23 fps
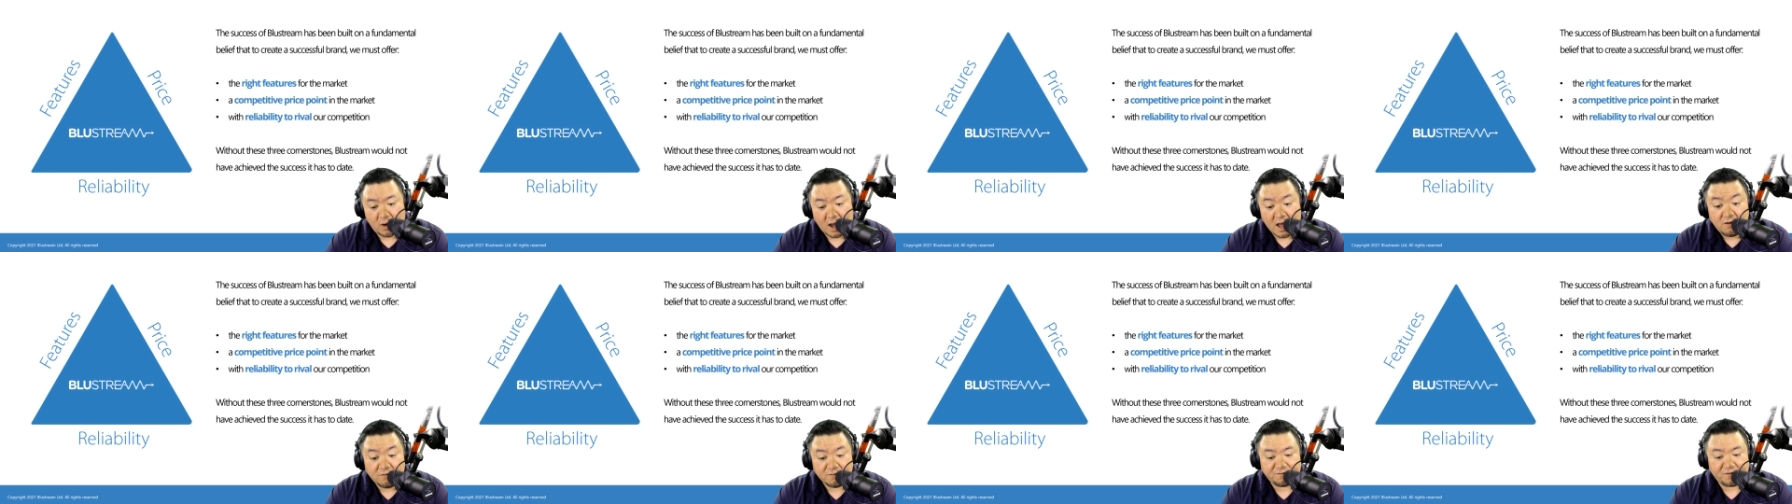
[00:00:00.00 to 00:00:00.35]

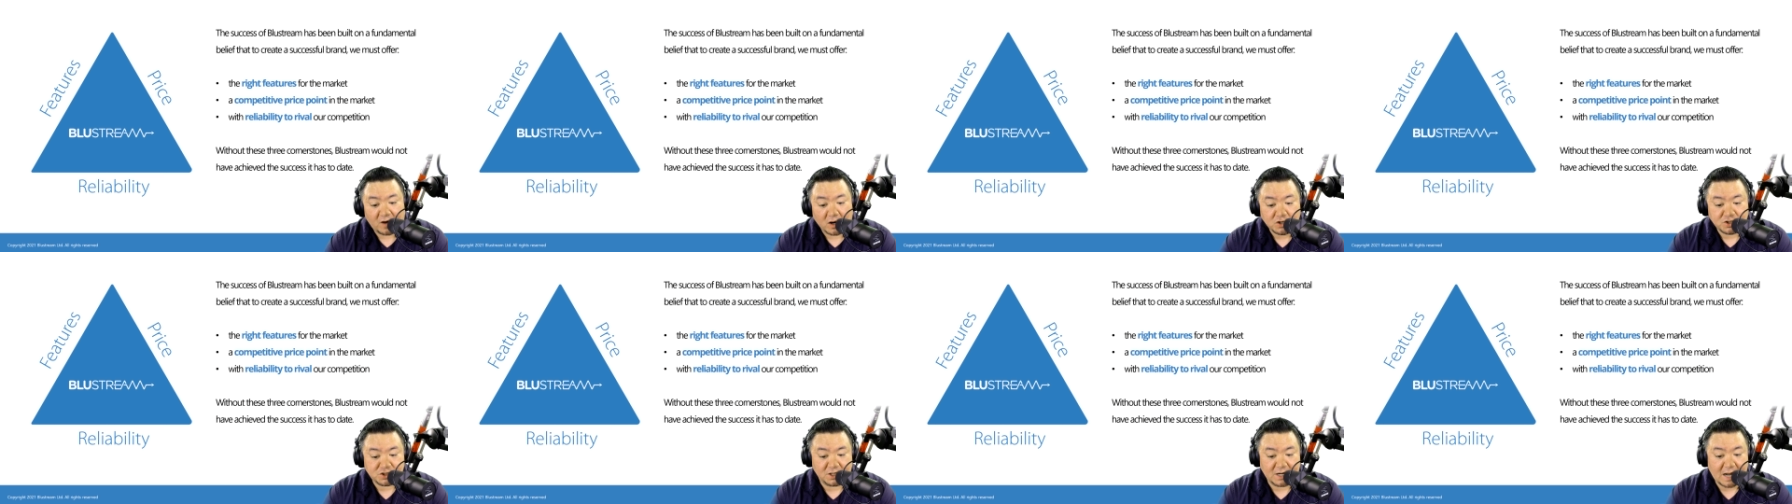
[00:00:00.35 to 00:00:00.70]
and
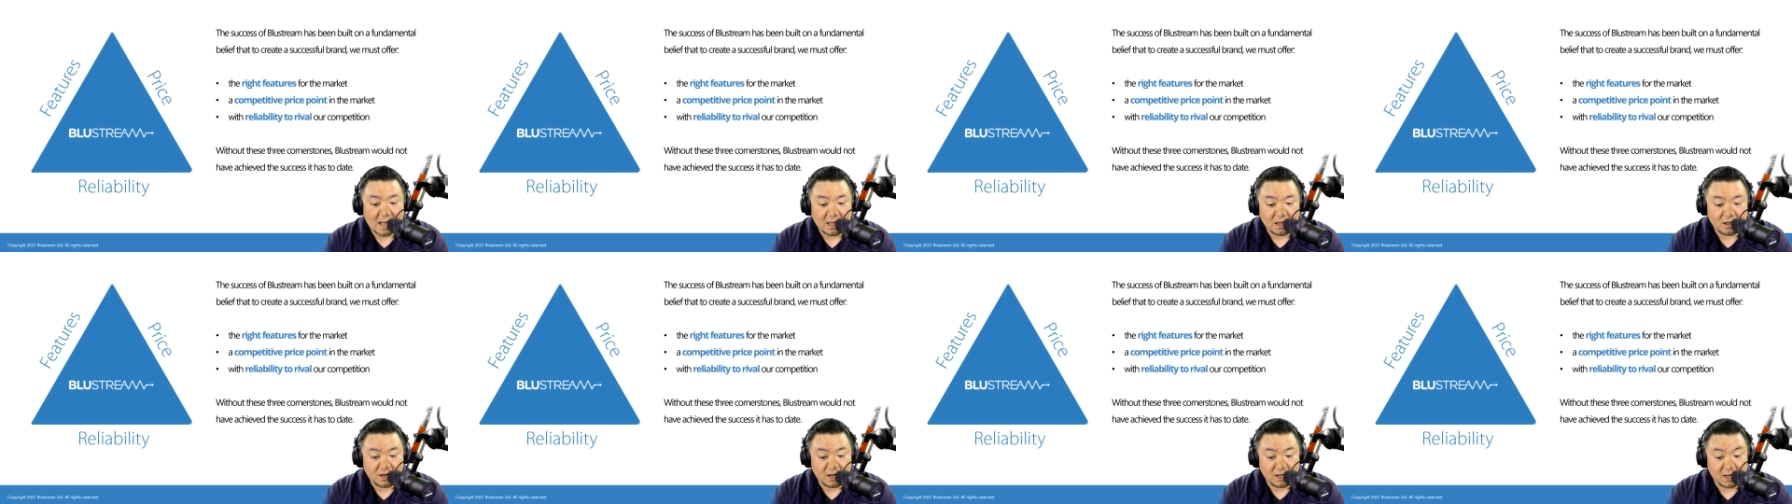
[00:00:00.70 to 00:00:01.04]

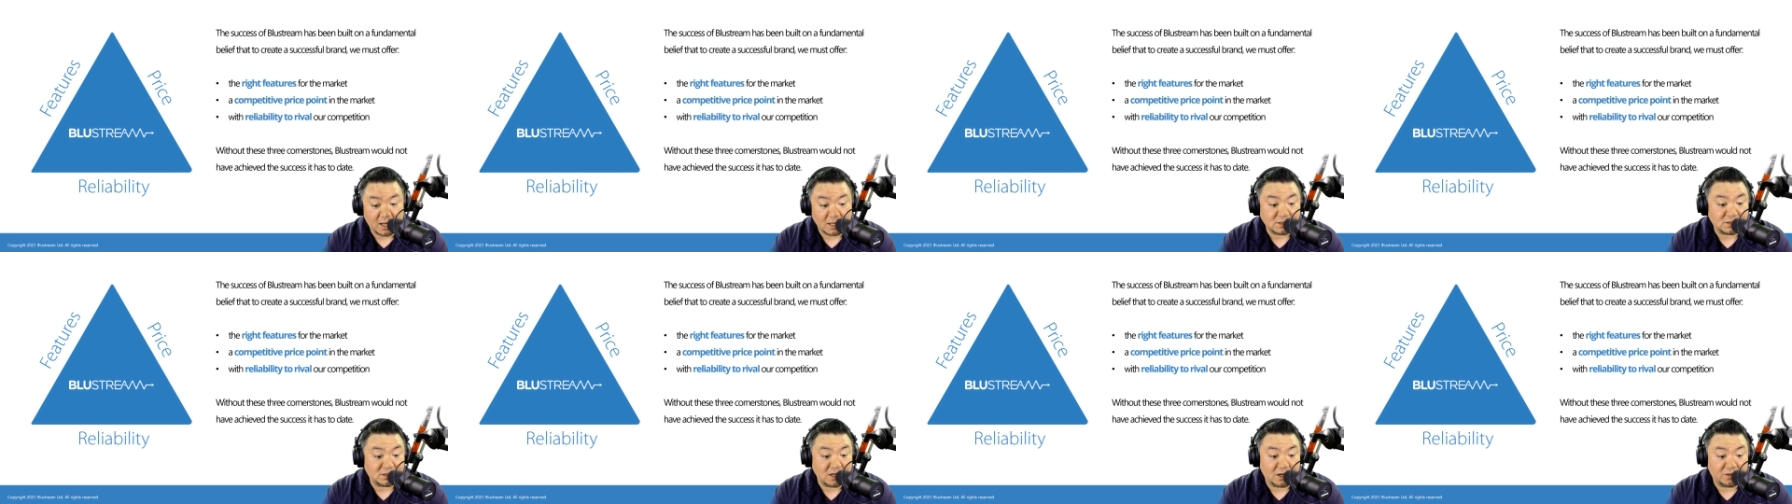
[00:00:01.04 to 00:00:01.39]
functionality
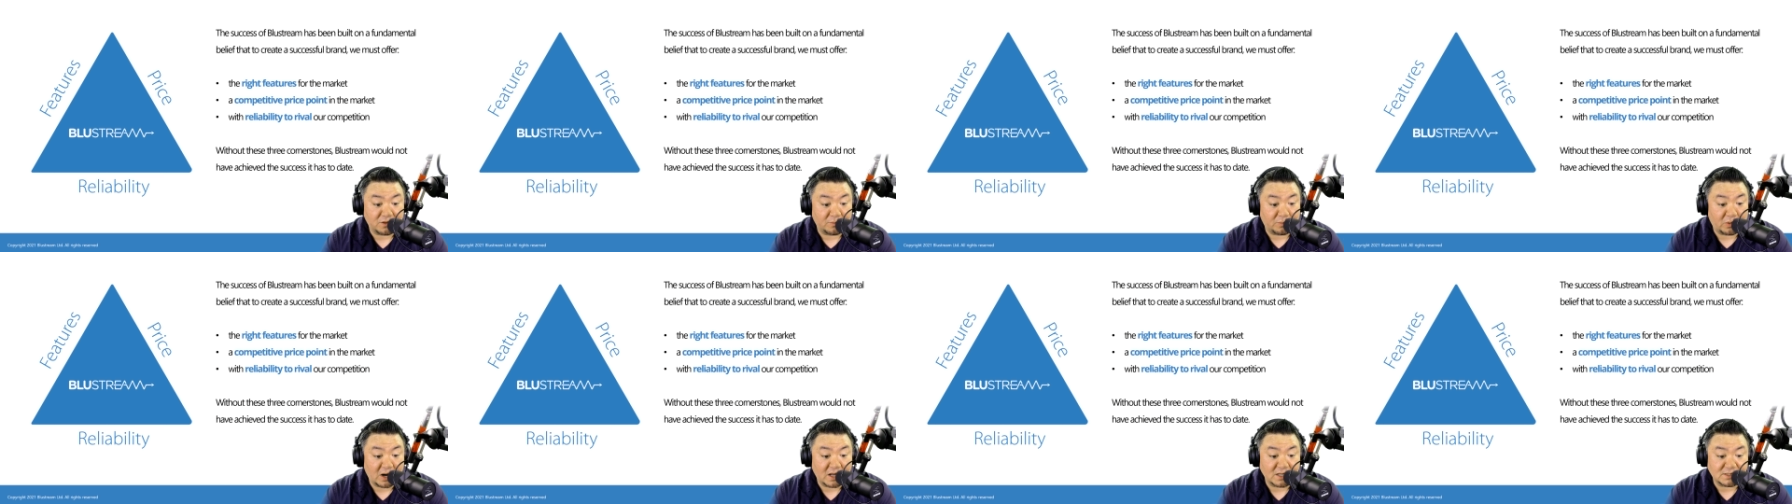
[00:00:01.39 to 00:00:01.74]
against the
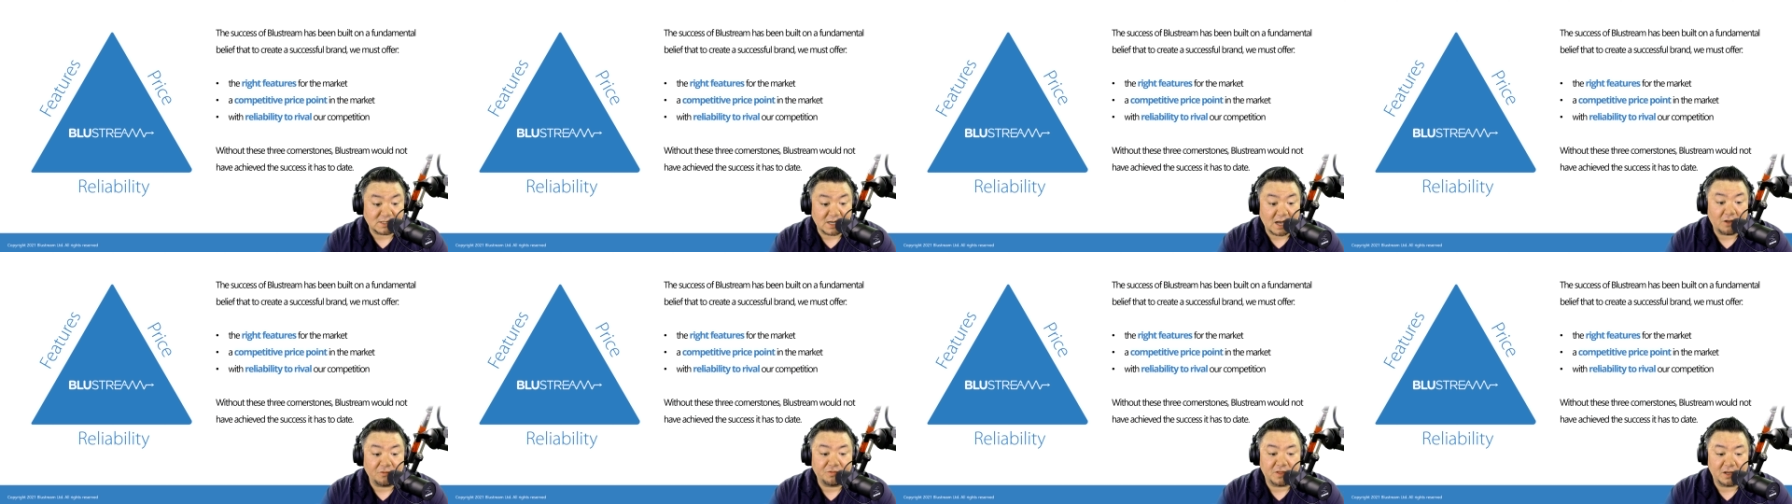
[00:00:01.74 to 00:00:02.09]
other brands
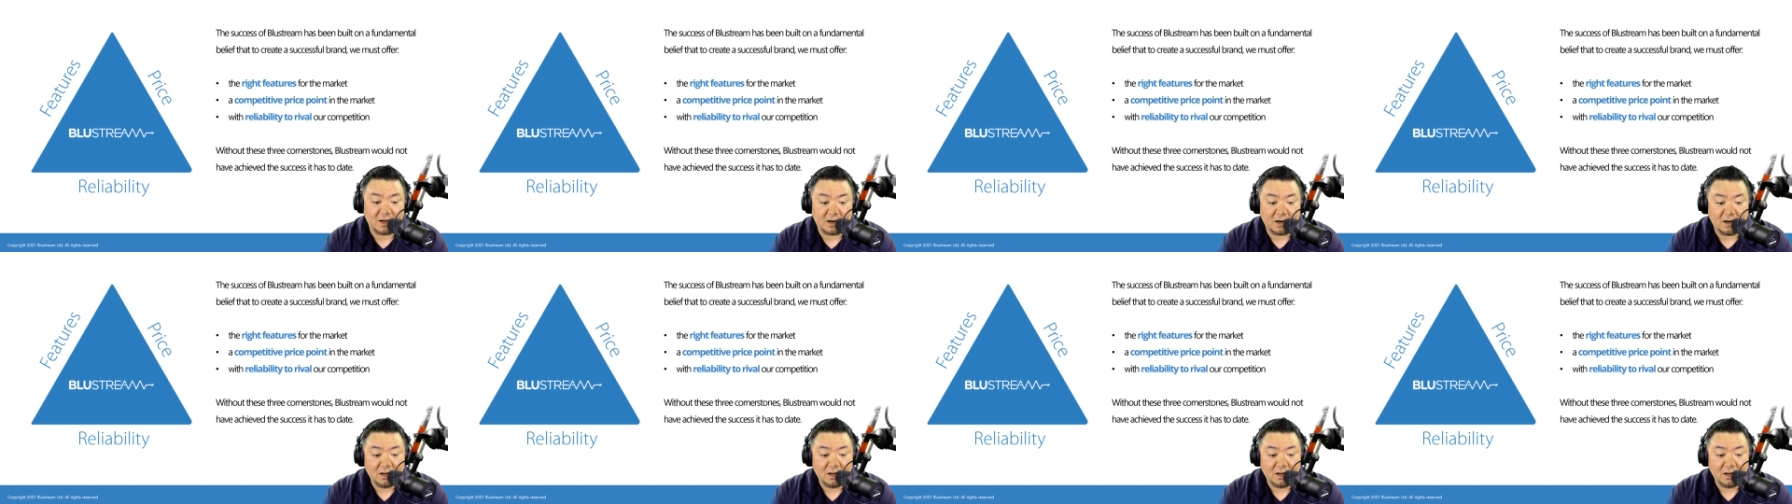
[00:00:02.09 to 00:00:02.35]
out there.